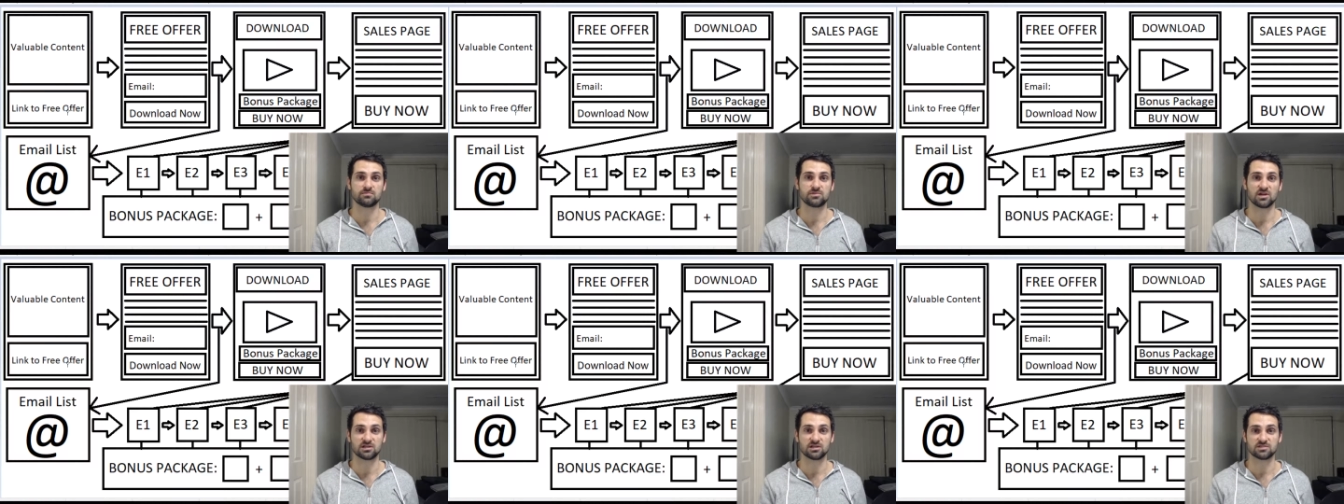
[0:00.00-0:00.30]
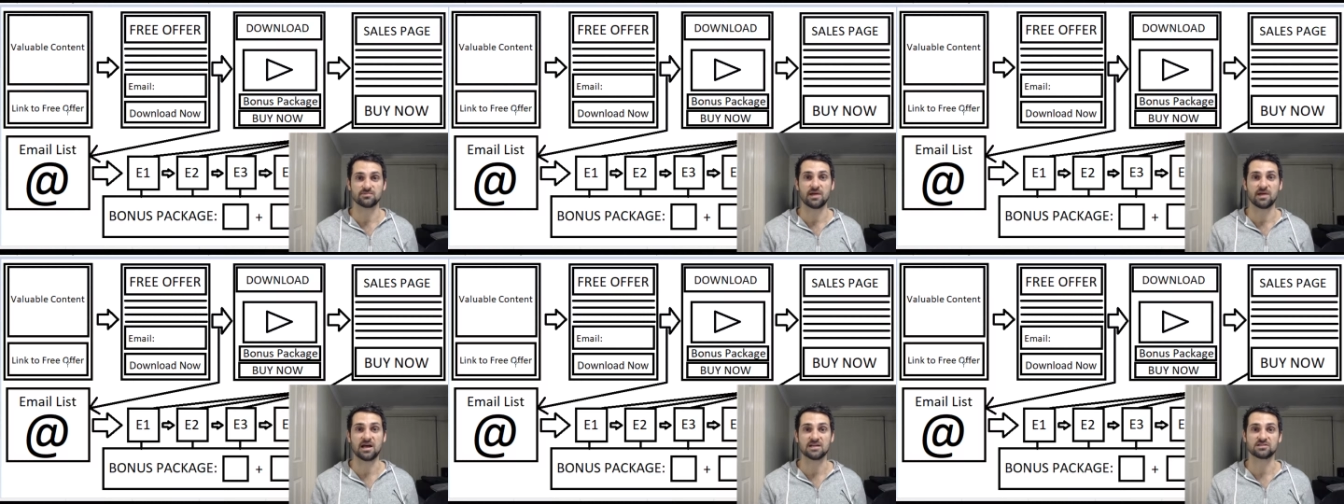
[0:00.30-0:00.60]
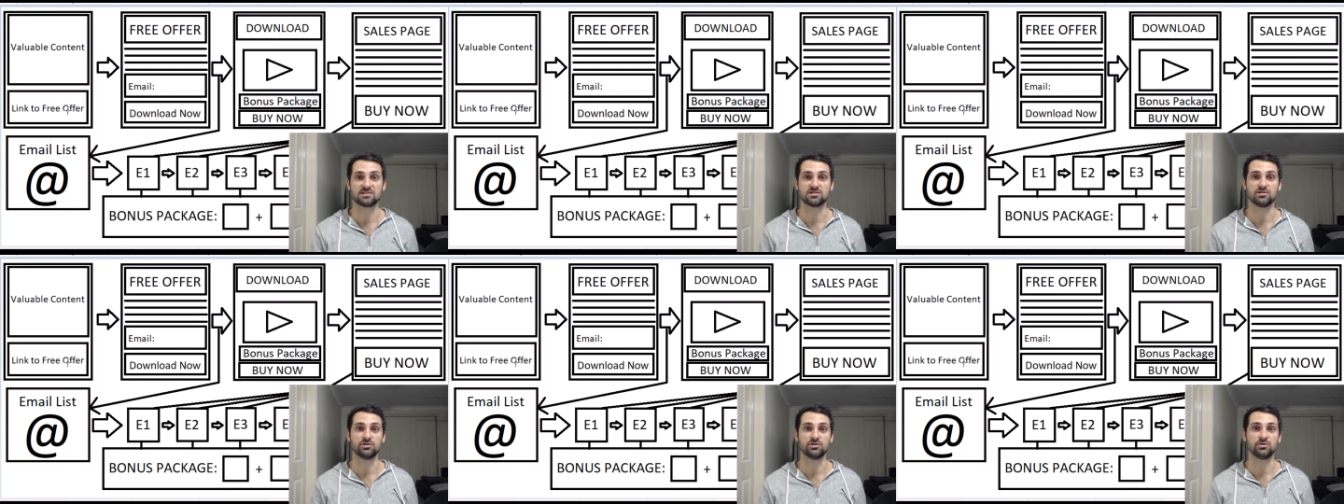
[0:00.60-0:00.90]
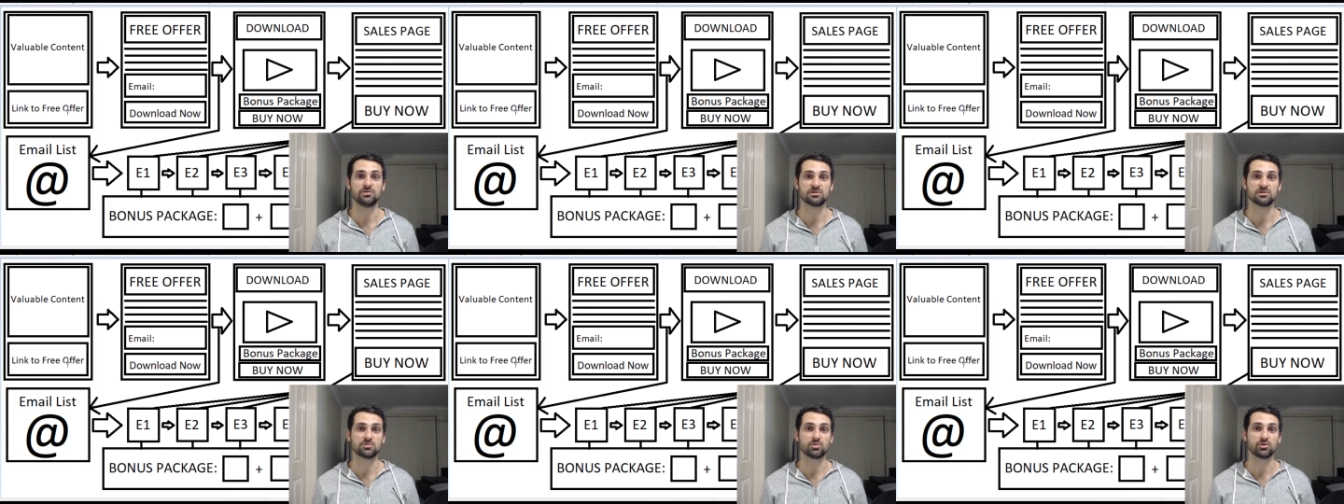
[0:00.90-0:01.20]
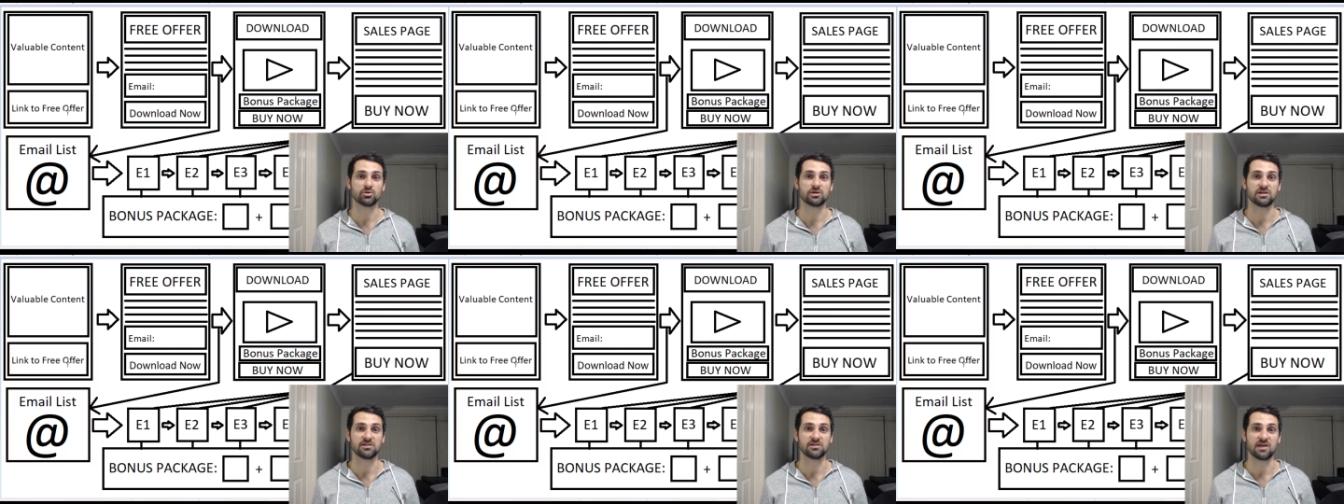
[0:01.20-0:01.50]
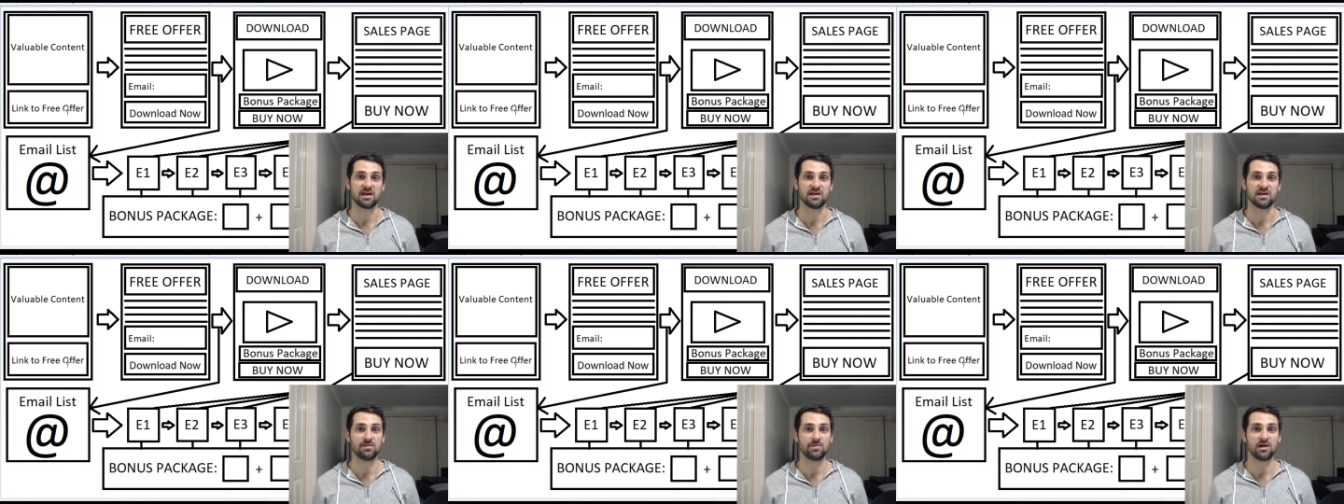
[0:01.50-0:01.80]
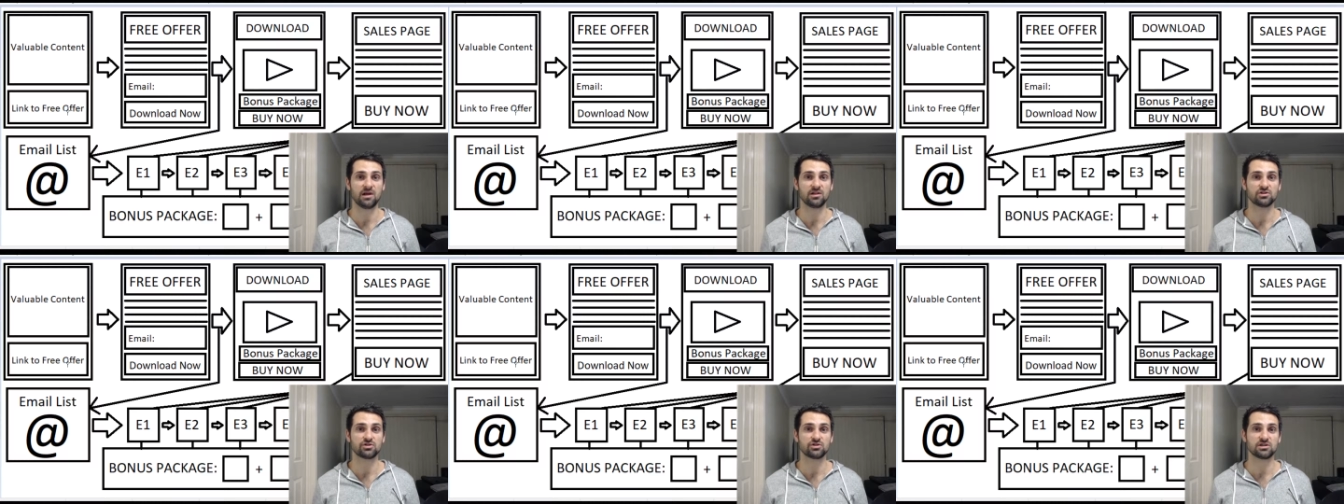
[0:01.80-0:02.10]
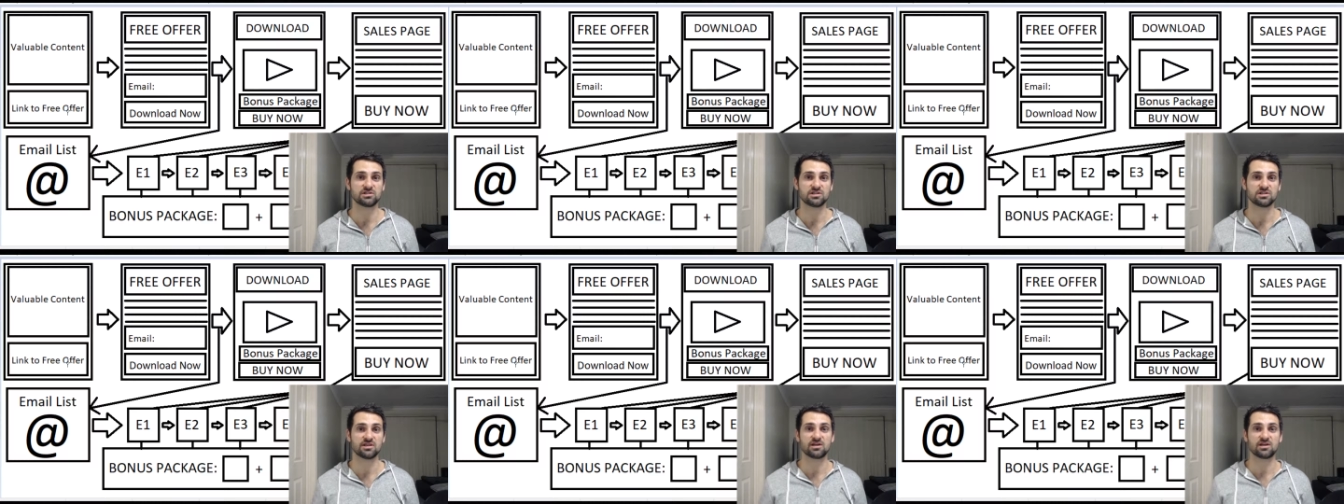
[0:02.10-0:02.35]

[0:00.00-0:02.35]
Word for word: customer has to do is put in their email address,